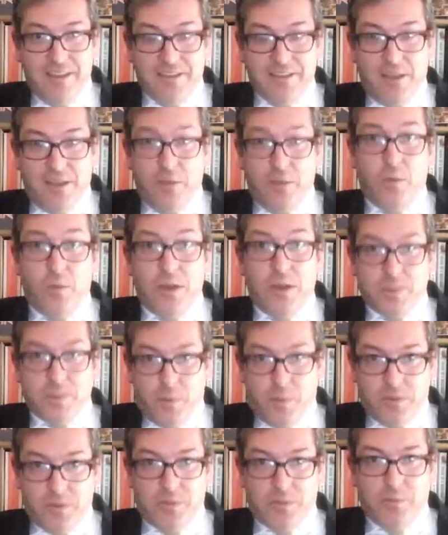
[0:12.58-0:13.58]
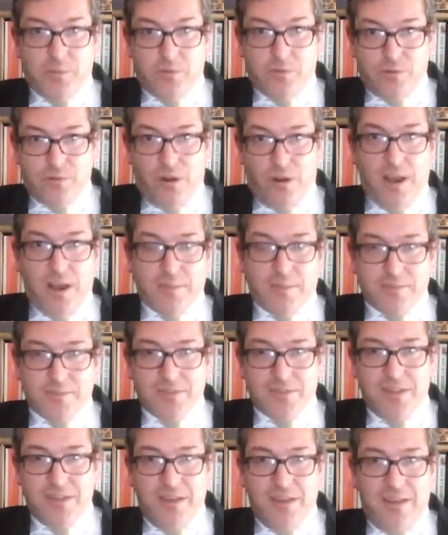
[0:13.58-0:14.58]
These are the worst possible
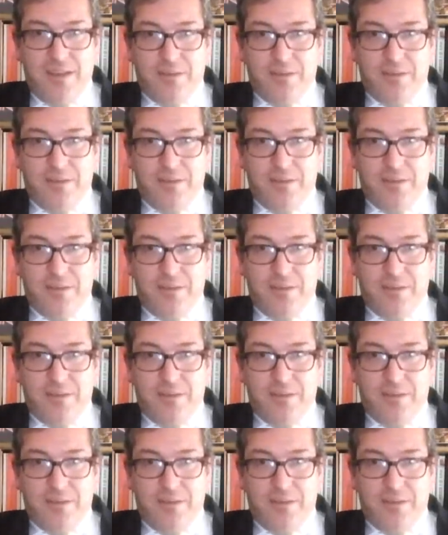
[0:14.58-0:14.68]
crimes.